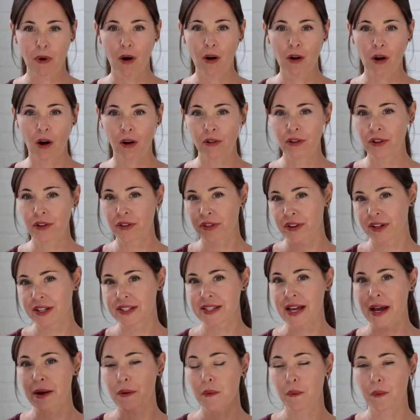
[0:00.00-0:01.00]
among all the
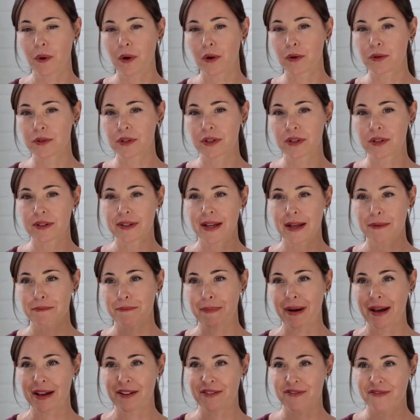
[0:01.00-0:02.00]
things I wrote that
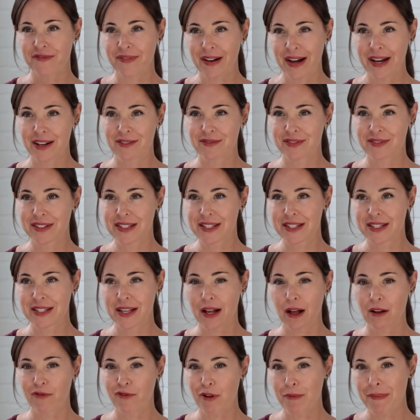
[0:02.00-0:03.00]
my 5D
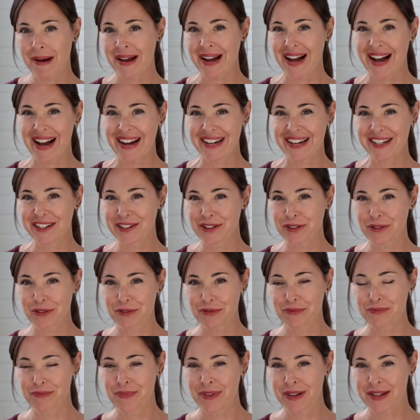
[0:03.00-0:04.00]
self and my
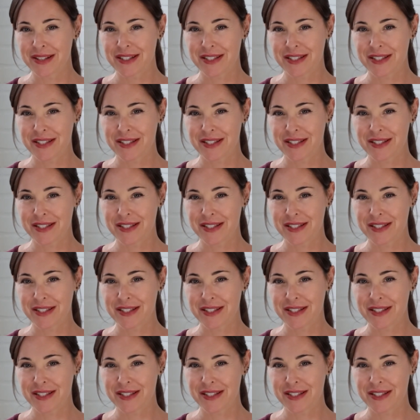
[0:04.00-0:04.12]
ideal